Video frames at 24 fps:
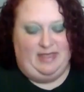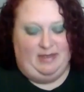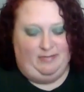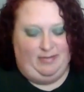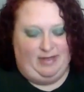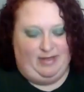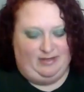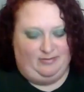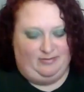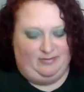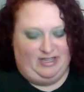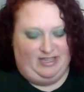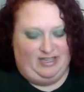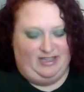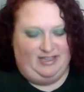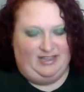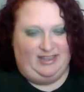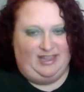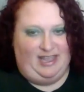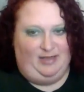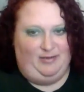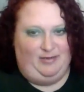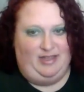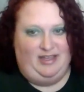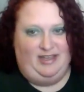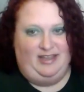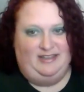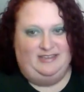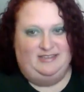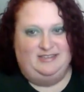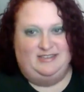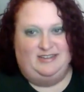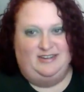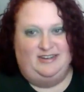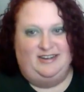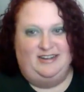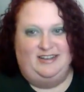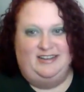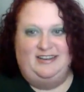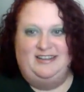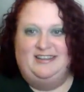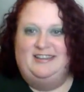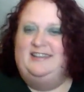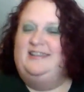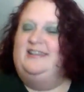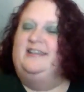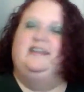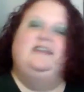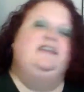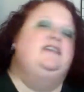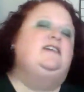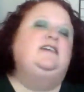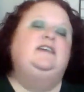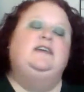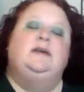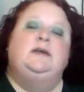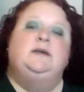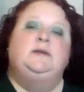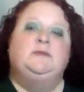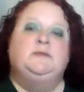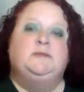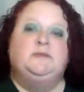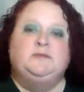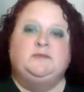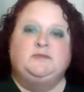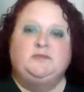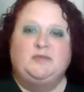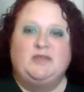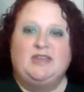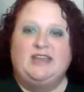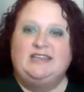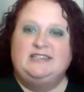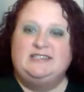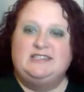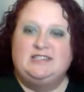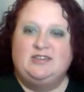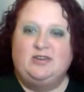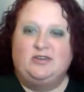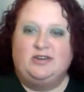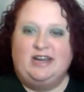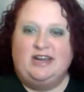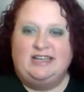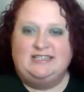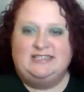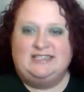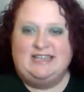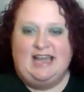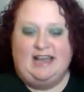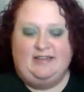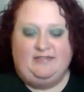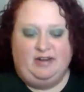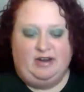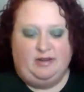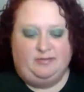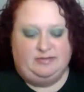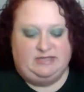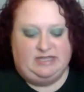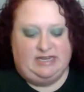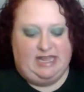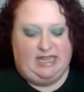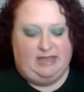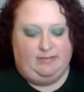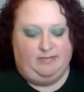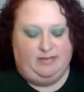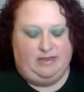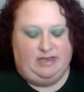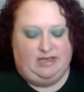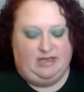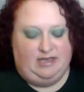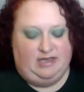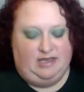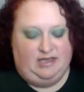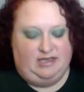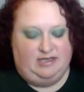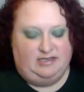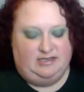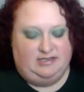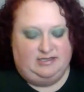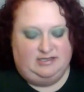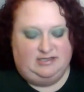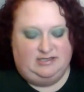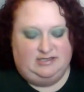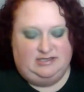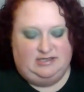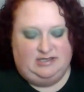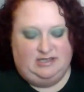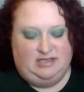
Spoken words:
that bandwagon I started. It's so nice to have it up to date because